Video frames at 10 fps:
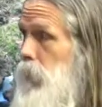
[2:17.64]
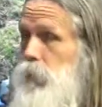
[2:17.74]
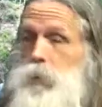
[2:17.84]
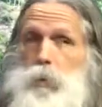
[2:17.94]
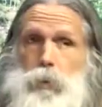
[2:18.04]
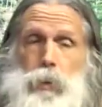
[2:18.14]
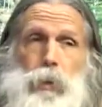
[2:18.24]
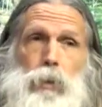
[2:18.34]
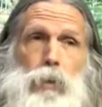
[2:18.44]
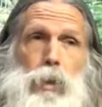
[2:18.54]
into the
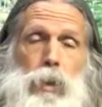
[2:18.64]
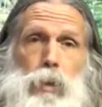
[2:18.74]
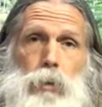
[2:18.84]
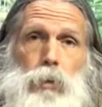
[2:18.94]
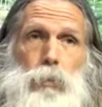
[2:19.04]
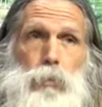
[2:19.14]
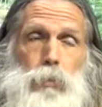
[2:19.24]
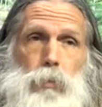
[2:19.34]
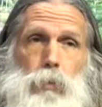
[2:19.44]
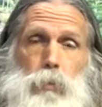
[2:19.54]
cell.
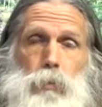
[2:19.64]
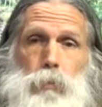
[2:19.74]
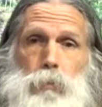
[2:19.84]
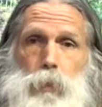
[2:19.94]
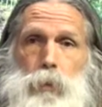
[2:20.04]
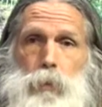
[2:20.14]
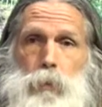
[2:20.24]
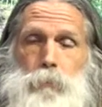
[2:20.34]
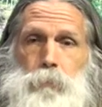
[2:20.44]
So, so uh,